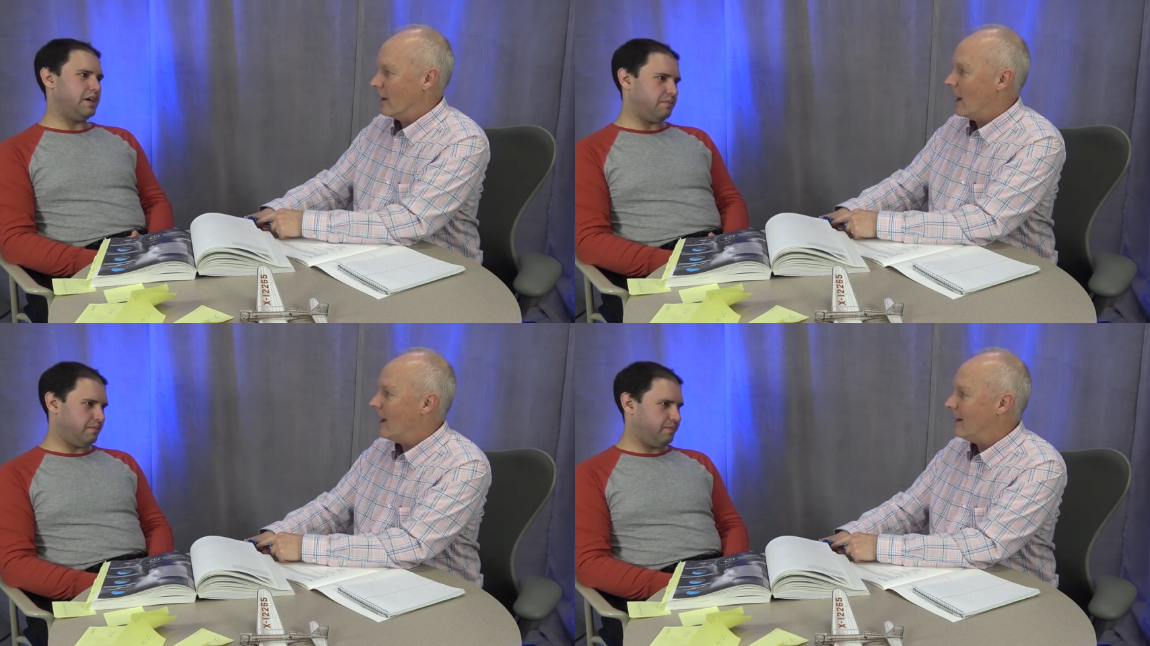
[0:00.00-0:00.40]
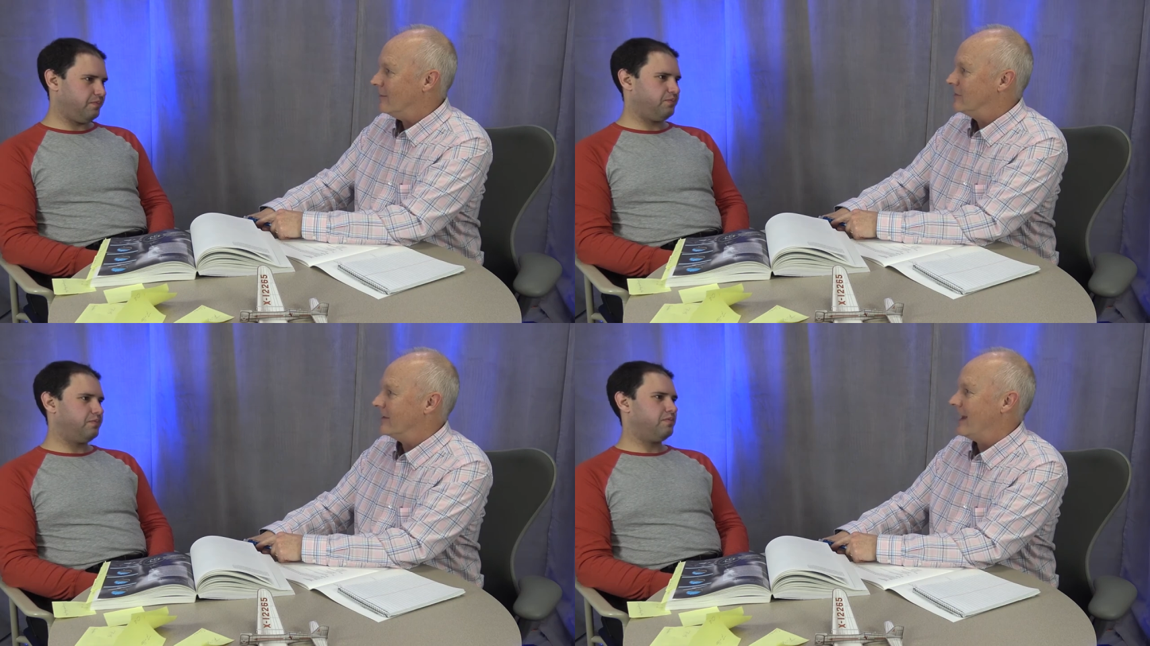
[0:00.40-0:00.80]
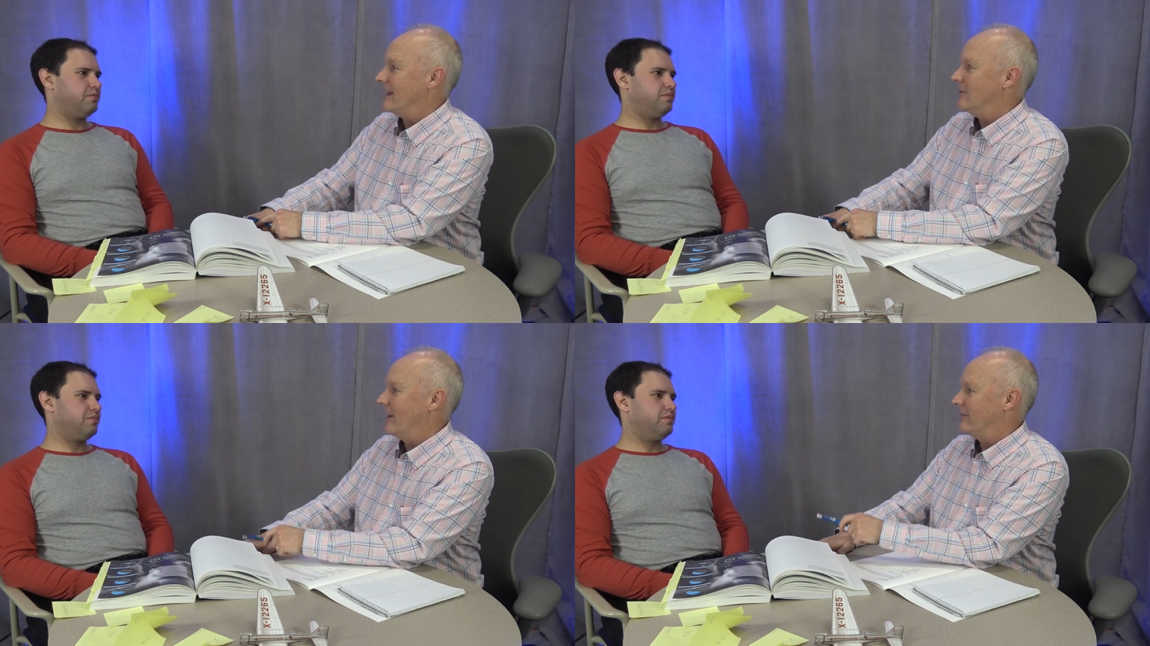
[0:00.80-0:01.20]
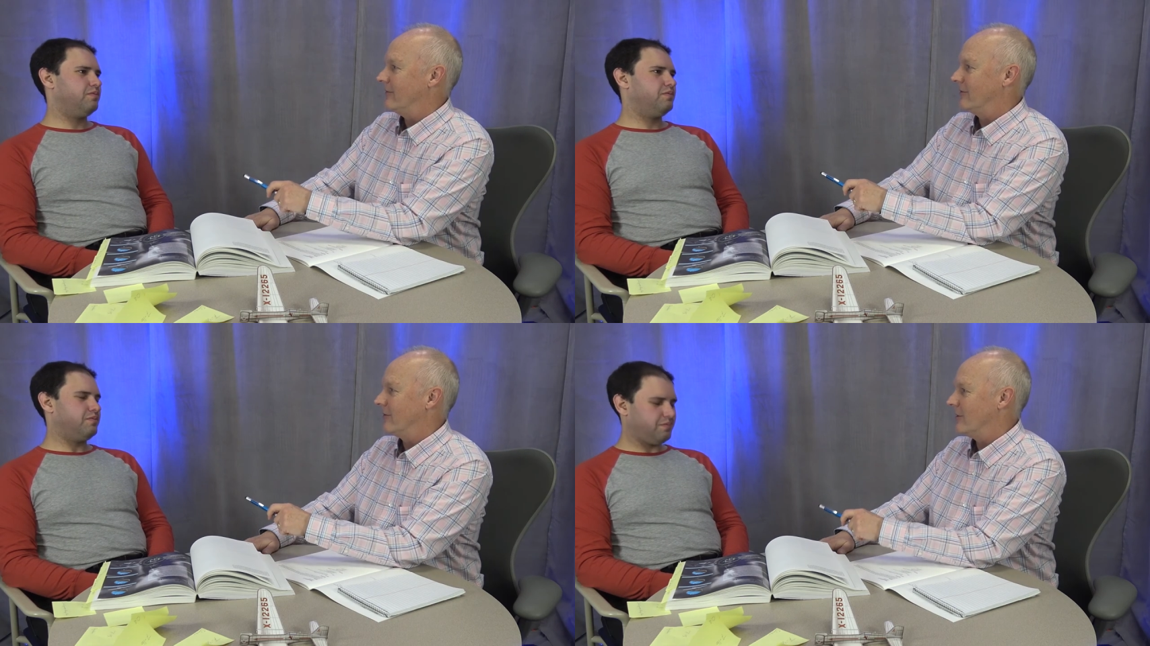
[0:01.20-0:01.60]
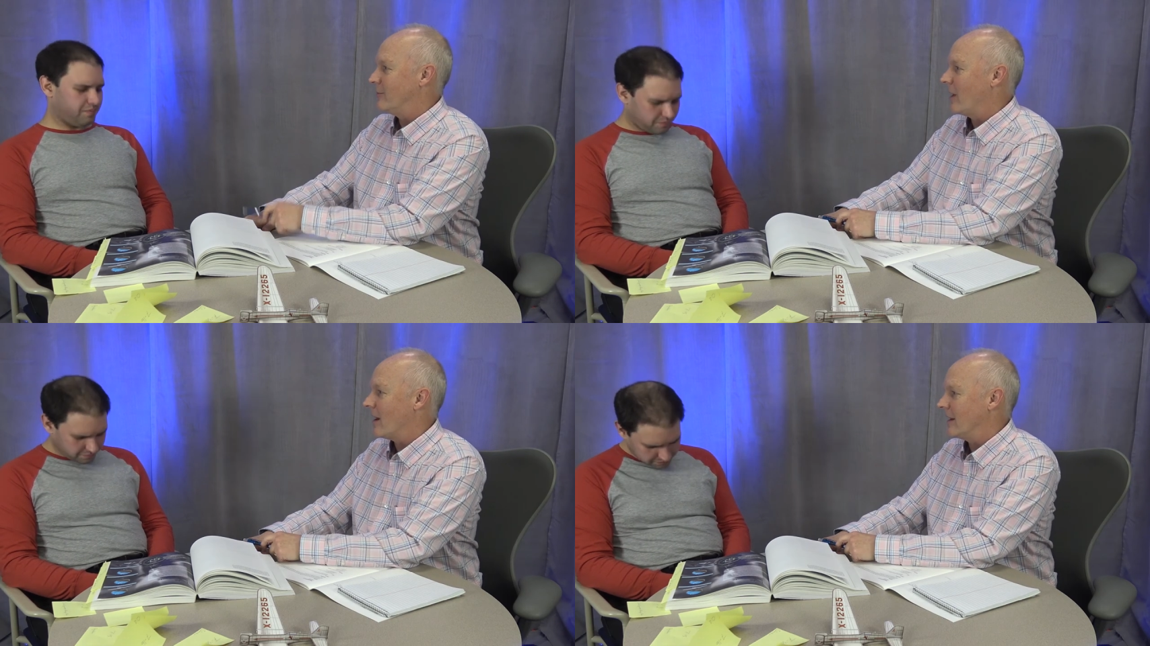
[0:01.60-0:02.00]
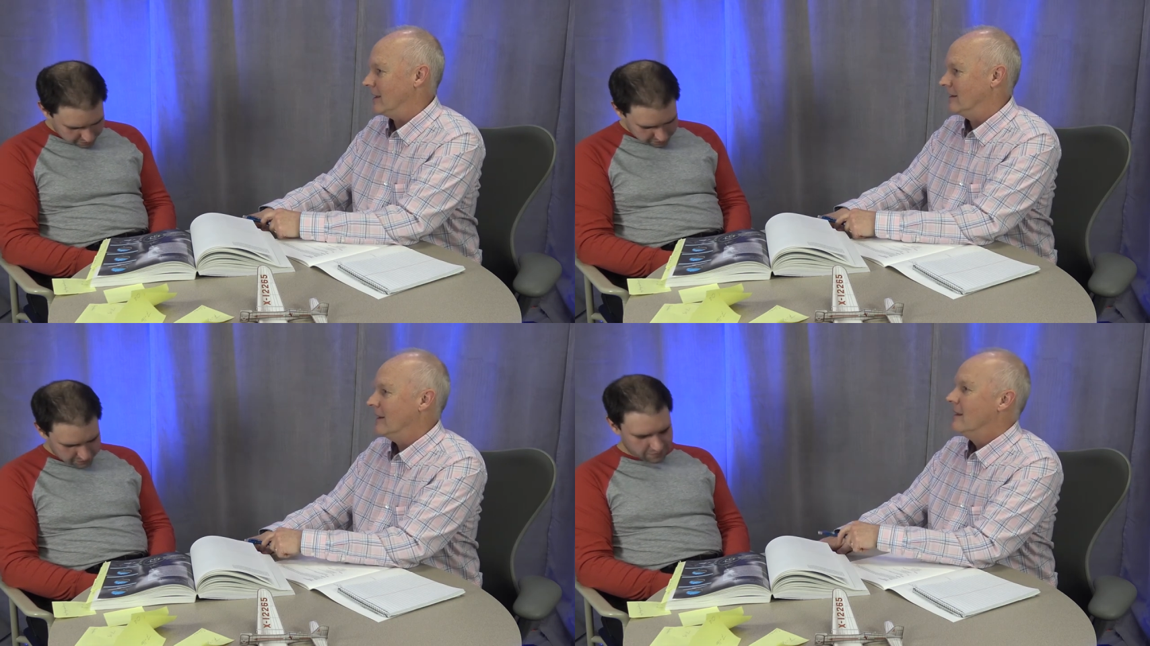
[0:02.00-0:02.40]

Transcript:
Speaker 1: a hub, so they had to wait for a third party. And